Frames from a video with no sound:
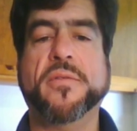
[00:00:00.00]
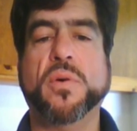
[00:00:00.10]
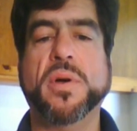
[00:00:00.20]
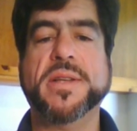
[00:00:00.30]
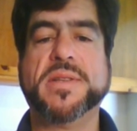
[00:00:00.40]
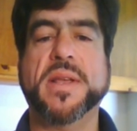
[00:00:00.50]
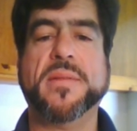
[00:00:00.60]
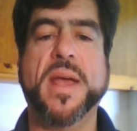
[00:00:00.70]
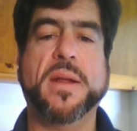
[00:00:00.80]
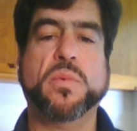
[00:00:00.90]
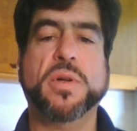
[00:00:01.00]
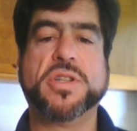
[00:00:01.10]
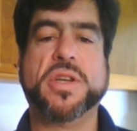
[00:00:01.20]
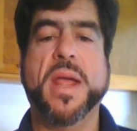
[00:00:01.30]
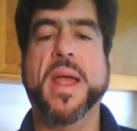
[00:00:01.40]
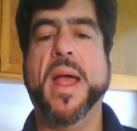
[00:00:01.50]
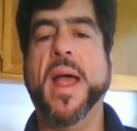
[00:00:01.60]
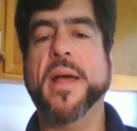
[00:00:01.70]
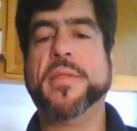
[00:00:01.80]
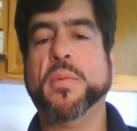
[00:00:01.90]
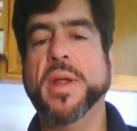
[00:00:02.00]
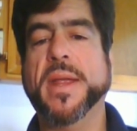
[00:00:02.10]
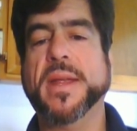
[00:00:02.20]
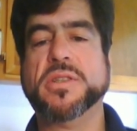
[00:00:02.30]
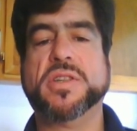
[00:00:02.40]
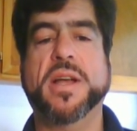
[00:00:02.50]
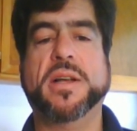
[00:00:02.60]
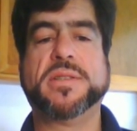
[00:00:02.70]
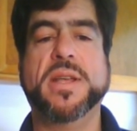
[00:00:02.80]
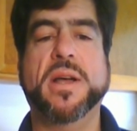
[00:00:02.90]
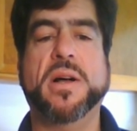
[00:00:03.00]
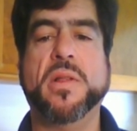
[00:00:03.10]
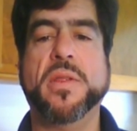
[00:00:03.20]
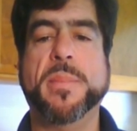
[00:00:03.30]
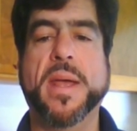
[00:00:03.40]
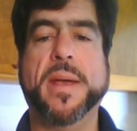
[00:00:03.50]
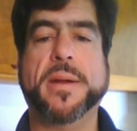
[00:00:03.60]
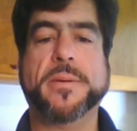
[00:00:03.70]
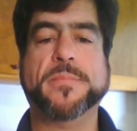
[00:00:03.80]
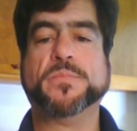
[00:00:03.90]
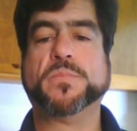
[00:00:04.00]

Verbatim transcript: voice, and that which hath wings shall tell the matter.